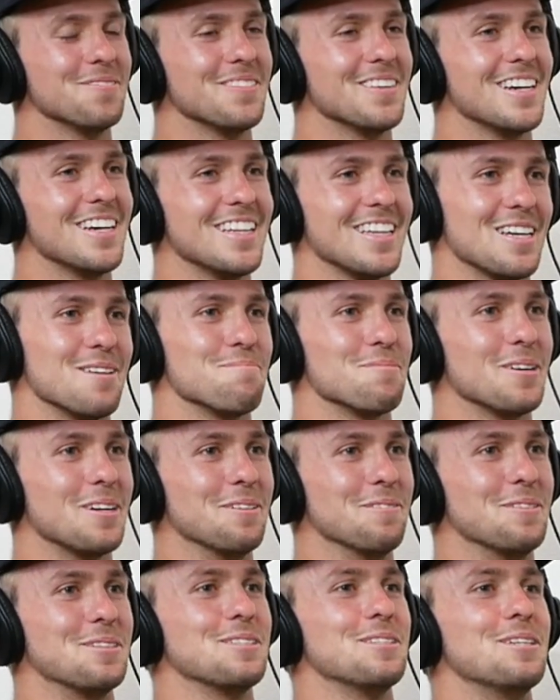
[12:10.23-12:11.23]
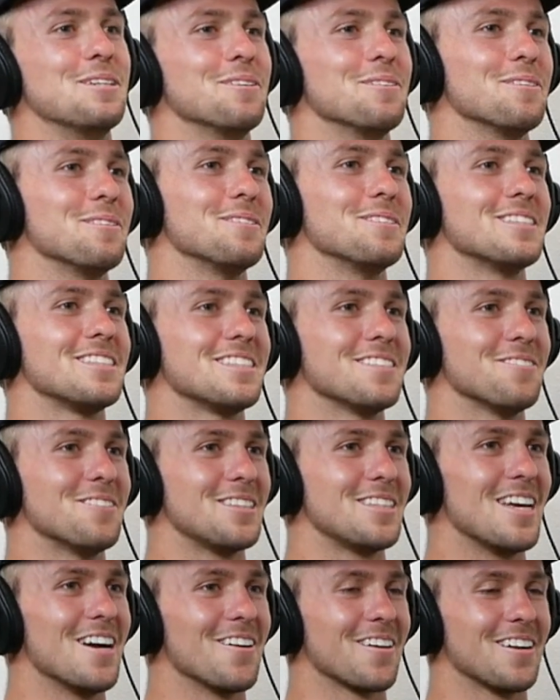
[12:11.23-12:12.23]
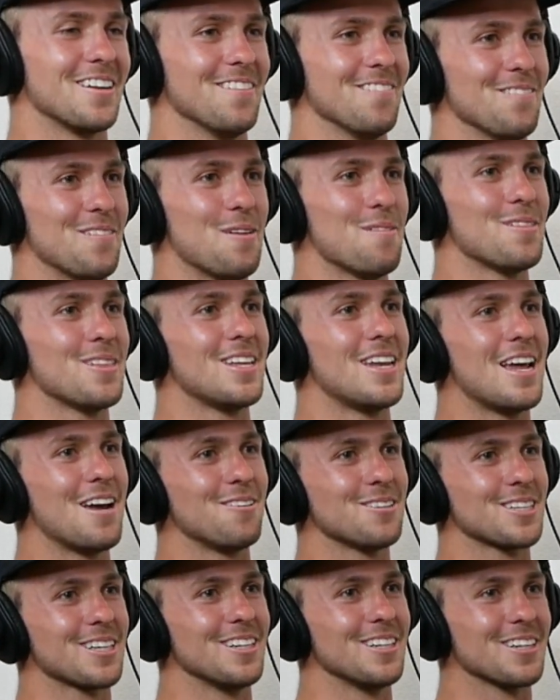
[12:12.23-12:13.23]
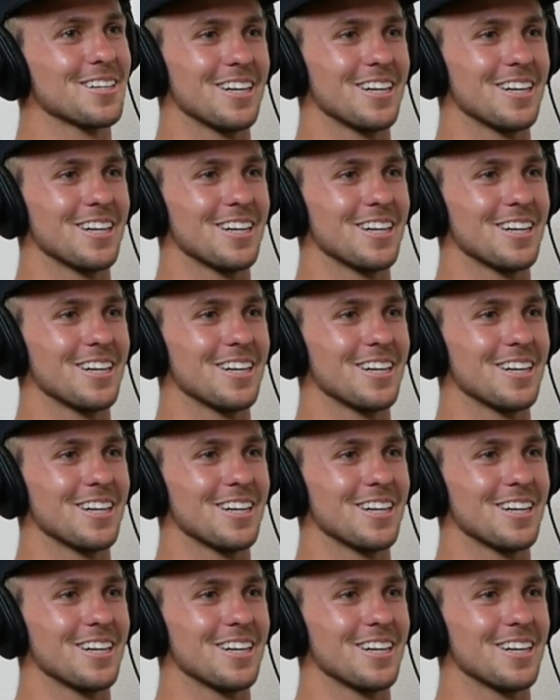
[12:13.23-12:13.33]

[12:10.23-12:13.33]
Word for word: I think I pretty much knew what was what the outcome of the day was going to look